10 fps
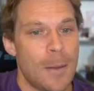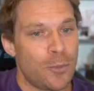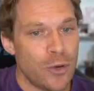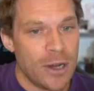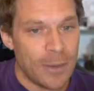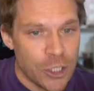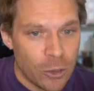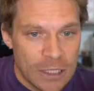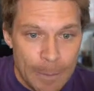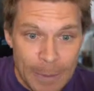Pretty much
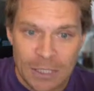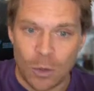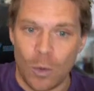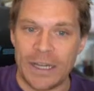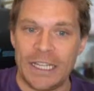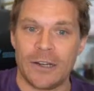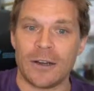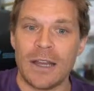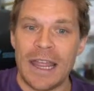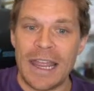only Bitcoin
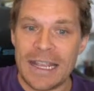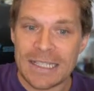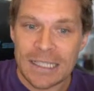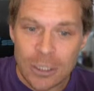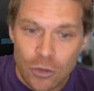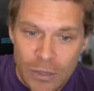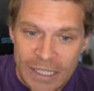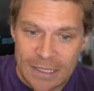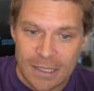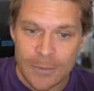here is in the
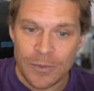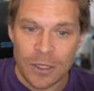greens.